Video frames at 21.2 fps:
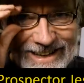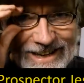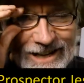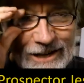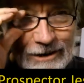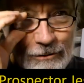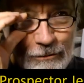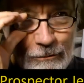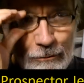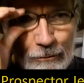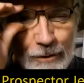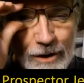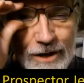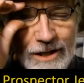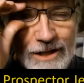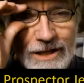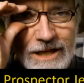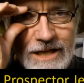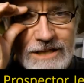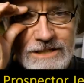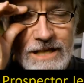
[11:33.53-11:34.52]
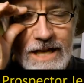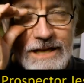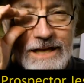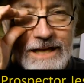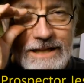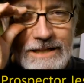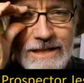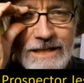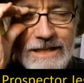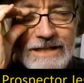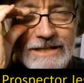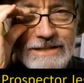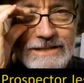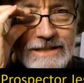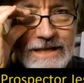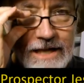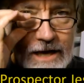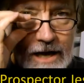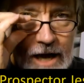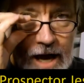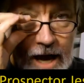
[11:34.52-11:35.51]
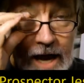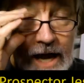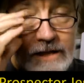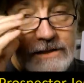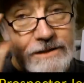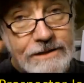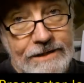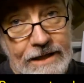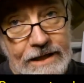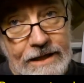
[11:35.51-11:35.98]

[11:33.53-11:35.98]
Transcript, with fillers: You know, one of the things I need these, I actually